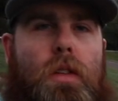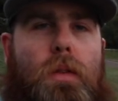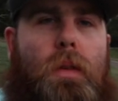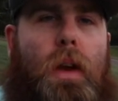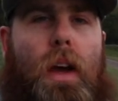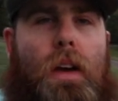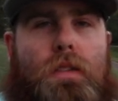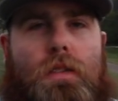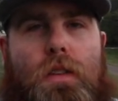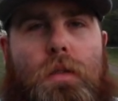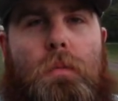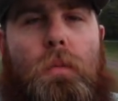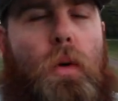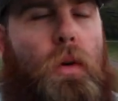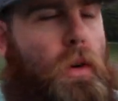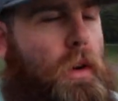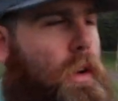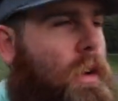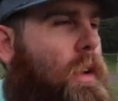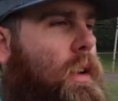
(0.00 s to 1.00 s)
up, guys? Good
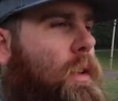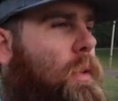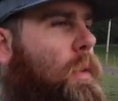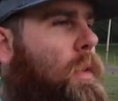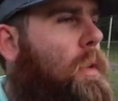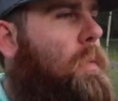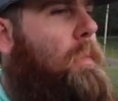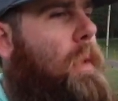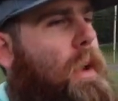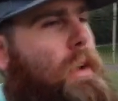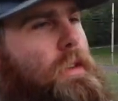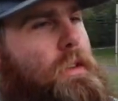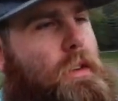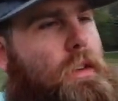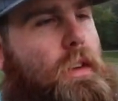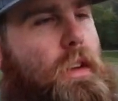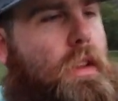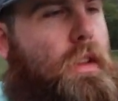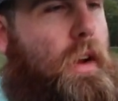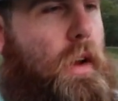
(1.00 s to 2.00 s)
morning. Welcome back to
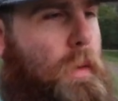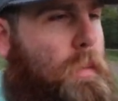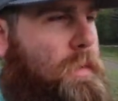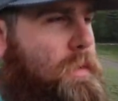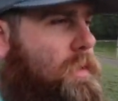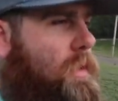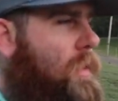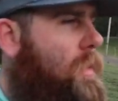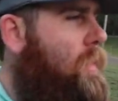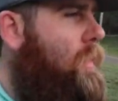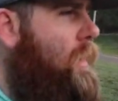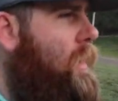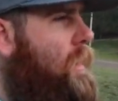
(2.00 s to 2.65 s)
another episode.